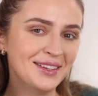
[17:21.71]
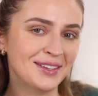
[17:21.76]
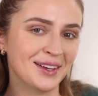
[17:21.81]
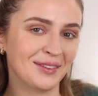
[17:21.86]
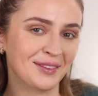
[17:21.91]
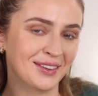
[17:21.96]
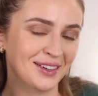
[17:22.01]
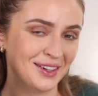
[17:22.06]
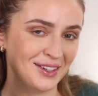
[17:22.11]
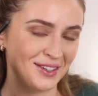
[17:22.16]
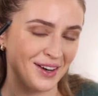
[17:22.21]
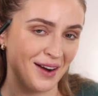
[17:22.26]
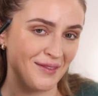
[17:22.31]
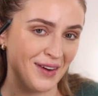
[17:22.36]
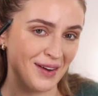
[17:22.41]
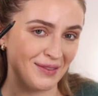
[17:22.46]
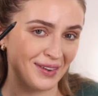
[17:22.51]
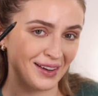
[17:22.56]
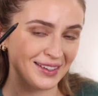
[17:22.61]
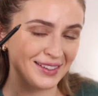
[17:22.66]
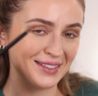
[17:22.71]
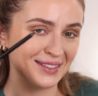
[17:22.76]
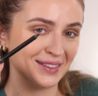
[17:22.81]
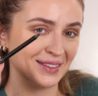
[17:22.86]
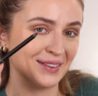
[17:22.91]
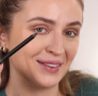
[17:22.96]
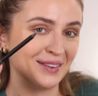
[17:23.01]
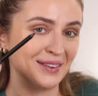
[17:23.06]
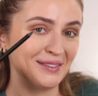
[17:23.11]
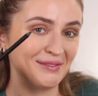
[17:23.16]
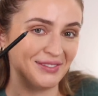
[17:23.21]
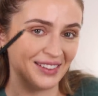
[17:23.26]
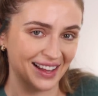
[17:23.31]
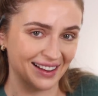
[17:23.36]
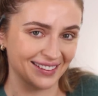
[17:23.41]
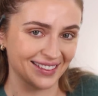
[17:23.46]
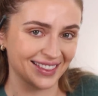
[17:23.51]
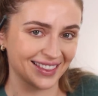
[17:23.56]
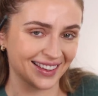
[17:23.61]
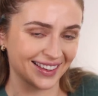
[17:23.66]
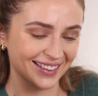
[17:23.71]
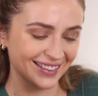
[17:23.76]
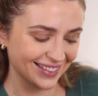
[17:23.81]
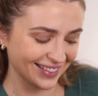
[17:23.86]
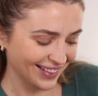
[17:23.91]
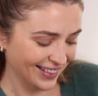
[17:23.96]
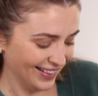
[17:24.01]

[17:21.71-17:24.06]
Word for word: so I'm gonna try my best to play with this.